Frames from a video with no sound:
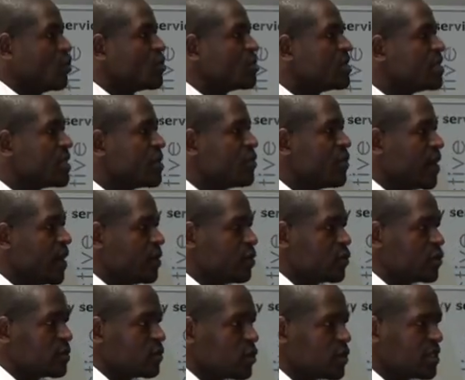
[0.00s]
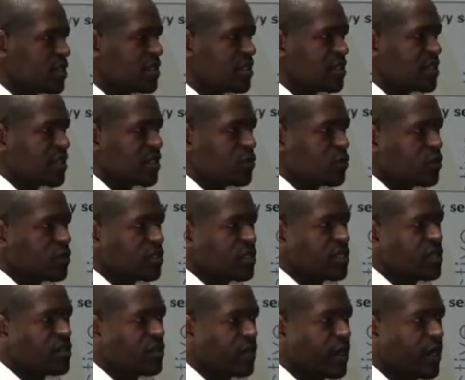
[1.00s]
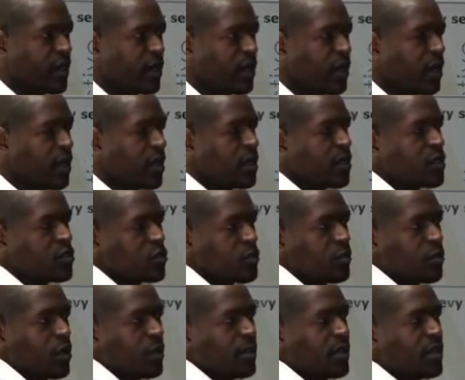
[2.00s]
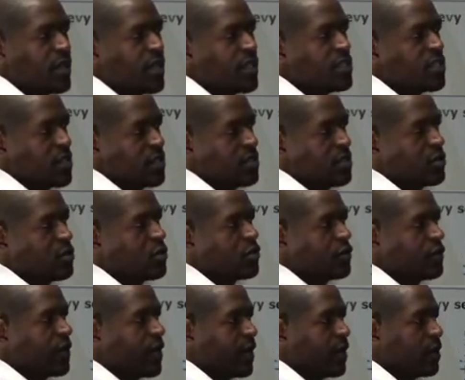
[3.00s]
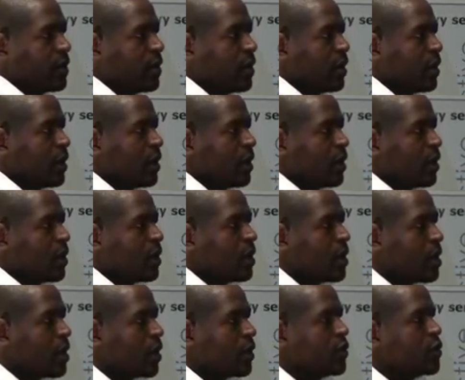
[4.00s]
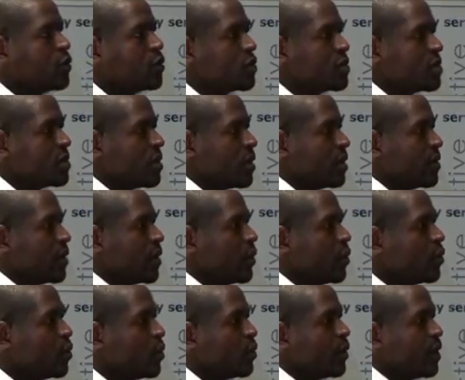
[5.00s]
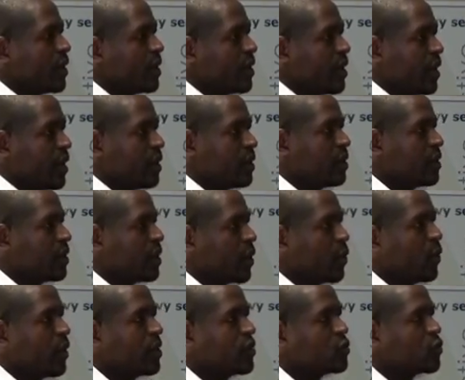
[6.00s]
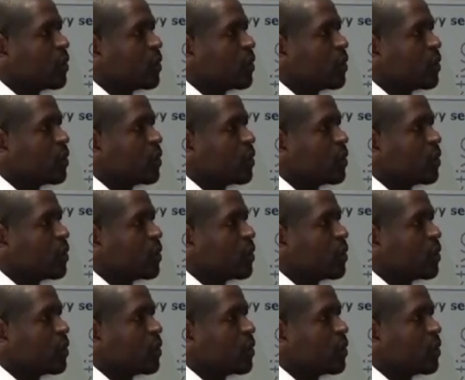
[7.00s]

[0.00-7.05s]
don't see red, because most insects don't see red, so probably they just sort of like used the hue, and then they went